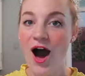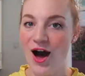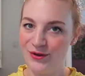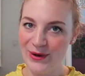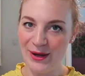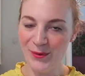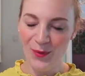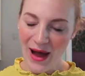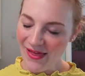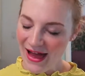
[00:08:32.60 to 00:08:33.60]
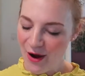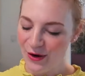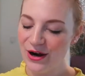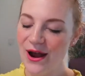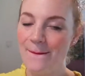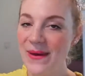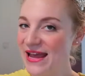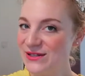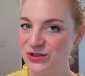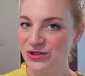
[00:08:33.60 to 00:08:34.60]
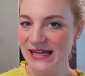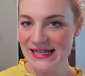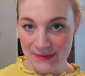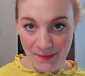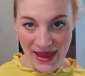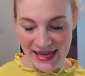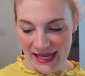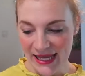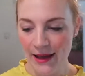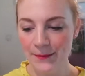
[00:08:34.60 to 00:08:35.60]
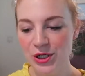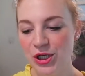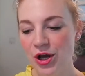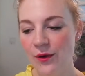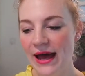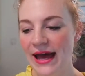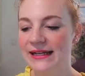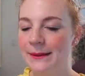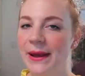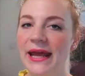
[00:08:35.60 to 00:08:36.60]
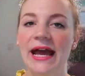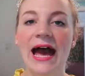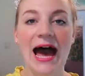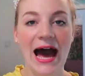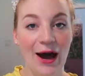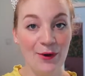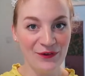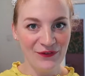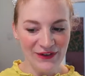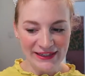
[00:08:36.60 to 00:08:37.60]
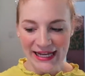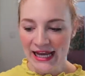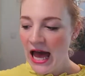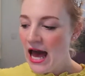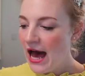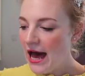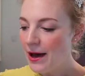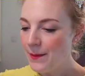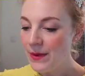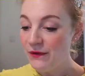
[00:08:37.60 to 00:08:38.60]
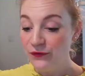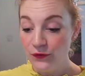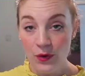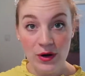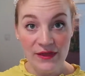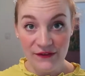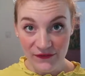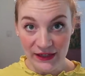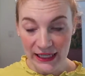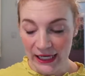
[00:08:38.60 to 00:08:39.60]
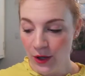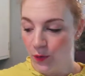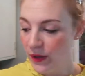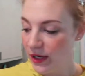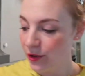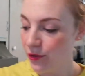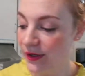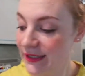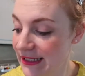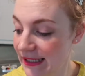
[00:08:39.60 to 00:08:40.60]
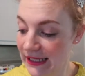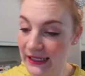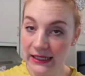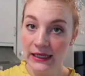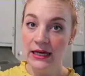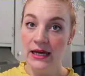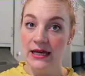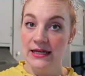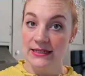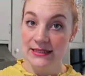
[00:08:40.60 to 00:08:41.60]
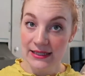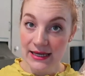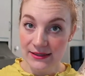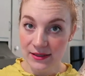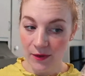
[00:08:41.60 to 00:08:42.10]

All right, while our pastry is baking, I'm gonna go ahead and make our filling. Um, for the filling, we are going to need sliced